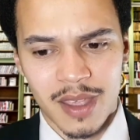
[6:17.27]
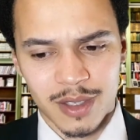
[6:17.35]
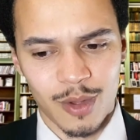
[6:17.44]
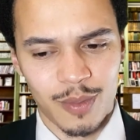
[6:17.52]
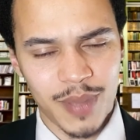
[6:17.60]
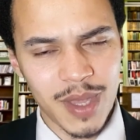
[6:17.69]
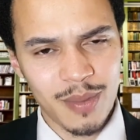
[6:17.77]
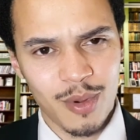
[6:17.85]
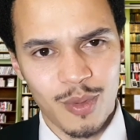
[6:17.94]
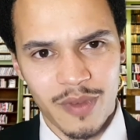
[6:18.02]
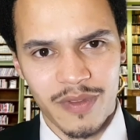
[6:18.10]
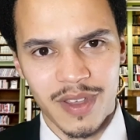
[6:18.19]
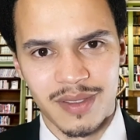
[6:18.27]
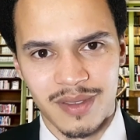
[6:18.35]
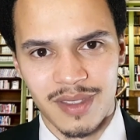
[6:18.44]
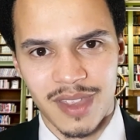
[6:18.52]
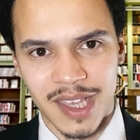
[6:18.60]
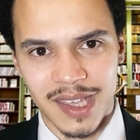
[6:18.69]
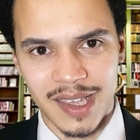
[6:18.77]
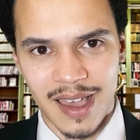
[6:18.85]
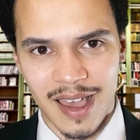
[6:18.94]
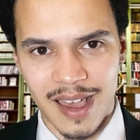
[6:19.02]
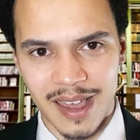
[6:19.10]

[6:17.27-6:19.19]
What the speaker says: So people within the